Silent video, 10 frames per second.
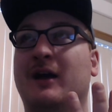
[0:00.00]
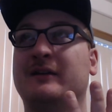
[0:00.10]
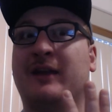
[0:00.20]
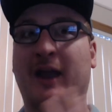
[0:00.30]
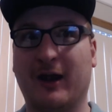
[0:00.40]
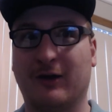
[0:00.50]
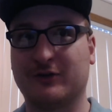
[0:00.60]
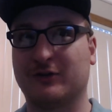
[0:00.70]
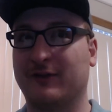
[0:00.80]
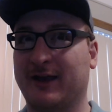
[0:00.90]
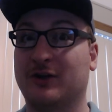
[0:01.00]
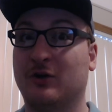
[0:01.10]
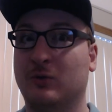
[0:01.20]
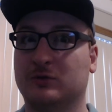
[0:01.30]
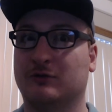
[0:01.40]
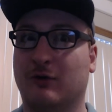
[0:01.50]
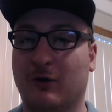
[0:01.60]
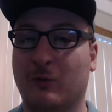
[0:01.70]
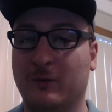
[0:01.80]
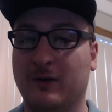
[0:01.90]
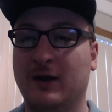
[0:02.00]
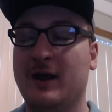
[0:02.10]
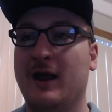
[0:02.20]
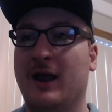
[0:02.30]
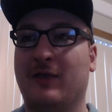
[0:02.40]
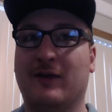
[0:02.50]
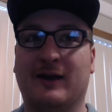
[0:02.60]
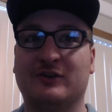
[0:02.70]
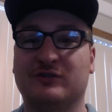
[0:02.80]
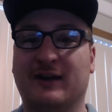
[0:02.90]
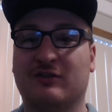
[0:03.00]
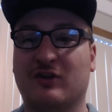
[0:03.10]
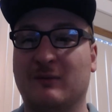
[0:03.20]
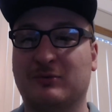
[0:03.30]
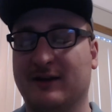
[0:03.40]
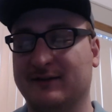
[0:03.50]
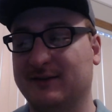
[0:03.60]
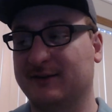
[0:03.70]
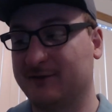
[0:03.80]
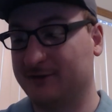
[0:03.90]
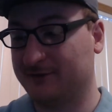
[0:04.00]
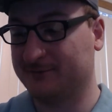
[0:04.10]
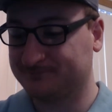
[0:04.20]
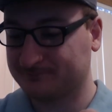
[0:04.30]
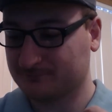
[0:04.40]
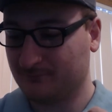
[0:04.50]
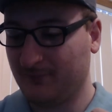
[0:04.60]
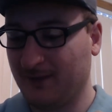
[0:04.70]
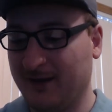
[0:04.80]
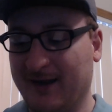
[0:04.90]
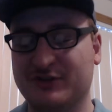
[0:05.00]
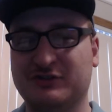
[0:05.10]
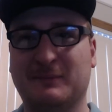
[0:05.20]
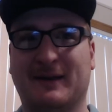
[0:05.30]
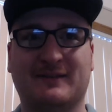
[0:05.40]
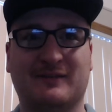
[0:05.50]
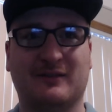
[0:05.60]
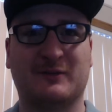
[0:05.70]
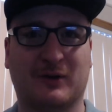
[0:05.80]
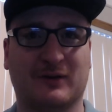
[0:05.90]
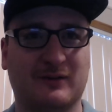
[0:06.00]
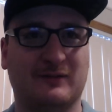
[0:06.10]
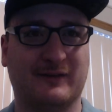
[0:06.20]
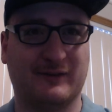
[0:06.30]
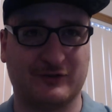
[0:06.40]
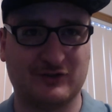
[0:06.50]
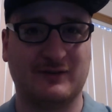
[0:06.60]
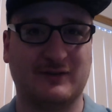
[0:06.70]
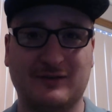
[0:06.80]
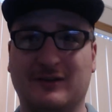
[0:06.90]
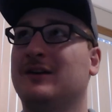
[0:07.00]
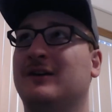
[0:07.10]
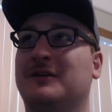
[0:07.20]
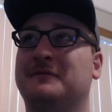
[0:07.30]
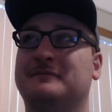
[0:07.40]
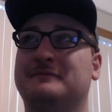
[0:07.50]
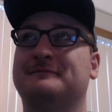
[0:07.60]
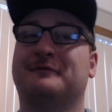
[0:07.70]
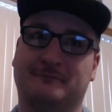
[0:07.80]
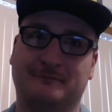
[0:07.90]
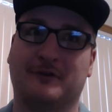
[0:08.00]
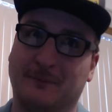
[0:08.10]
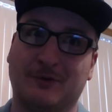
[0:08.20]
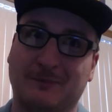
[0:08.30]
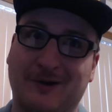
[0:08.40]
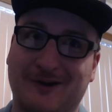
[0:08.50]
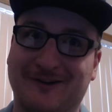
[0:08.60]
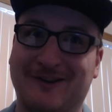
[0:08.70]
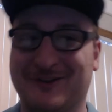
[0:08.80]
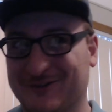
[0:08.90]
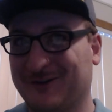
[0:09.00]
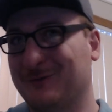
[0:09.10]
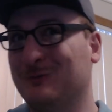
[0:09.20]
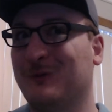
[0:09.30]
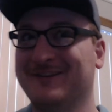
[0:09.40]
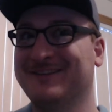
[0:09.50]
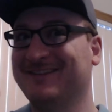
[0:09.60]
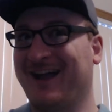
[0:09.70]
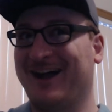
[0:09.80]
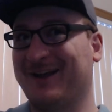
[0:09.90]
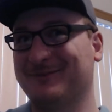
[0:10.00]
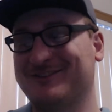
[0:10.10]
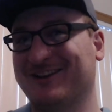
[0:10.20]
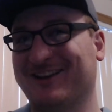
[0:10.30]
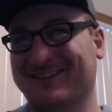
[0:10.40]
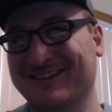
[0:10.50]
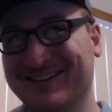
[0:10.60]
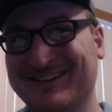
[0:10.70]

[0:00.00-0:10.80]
character that can hold her own and that actually has thought processes and actually makes smart decisions for the most part. There's like one time she doesn't